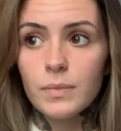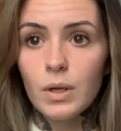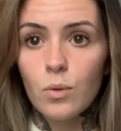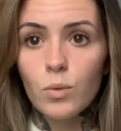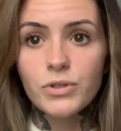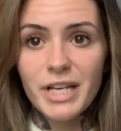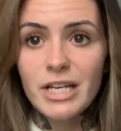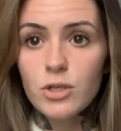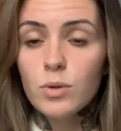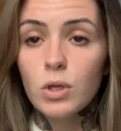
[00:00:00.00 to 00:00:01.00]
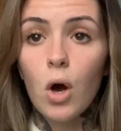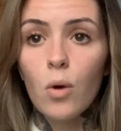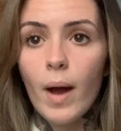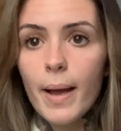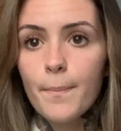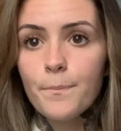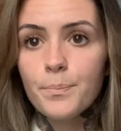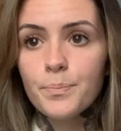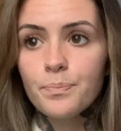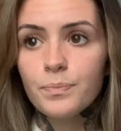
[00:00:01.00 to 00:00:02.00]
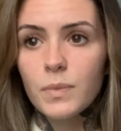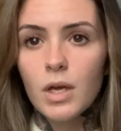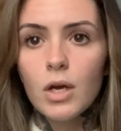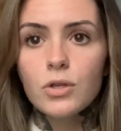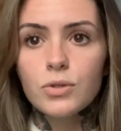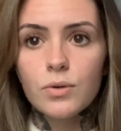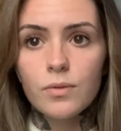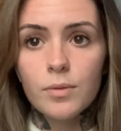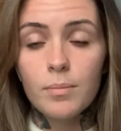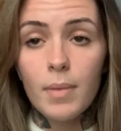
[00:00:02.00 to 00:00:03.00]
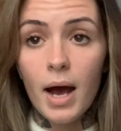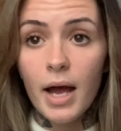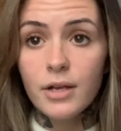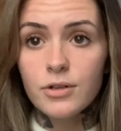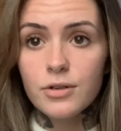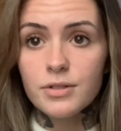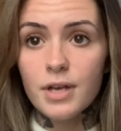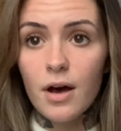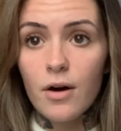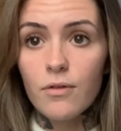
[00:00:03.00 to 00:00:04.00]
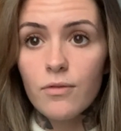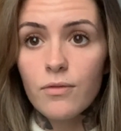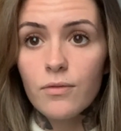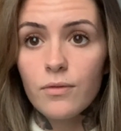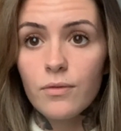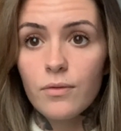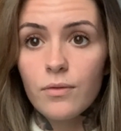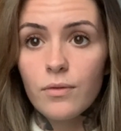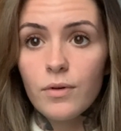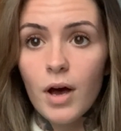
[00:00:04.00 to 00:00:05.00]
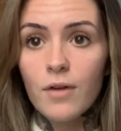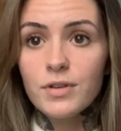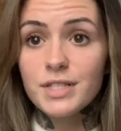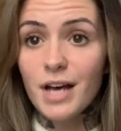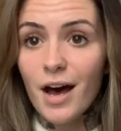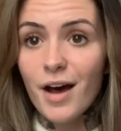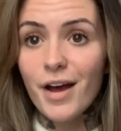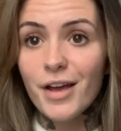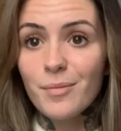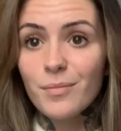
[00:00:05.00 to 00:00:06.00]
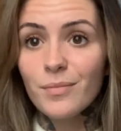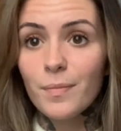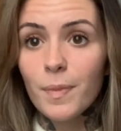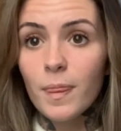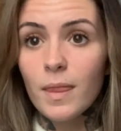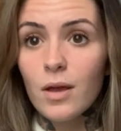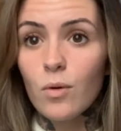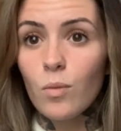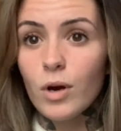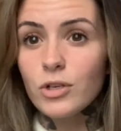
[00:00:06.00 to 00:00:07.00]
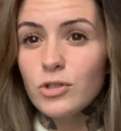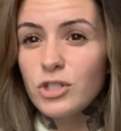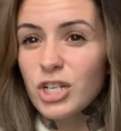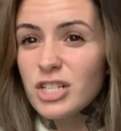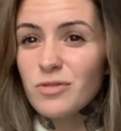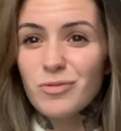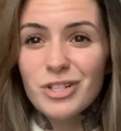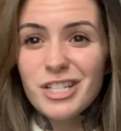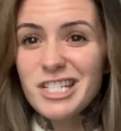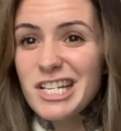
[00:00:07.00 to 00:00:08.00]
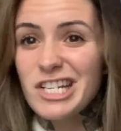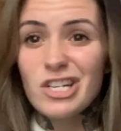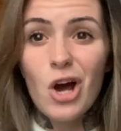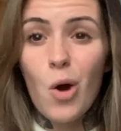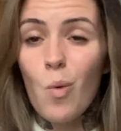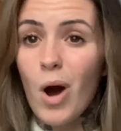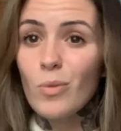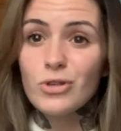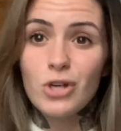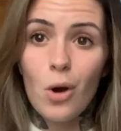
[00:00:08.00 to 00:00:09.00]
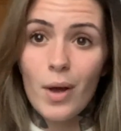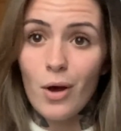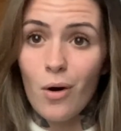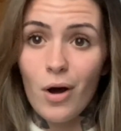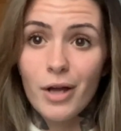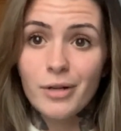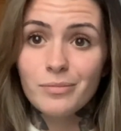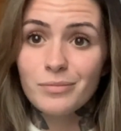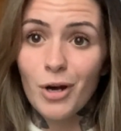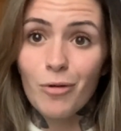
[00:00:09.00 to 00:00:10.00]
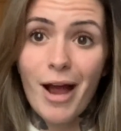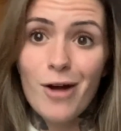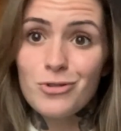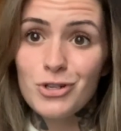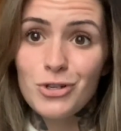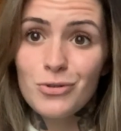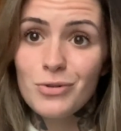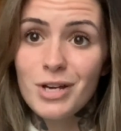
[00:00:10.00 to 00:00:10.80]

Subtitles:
will take you a long way. To remind yourself of a time where you just really didn't know what was going on around you,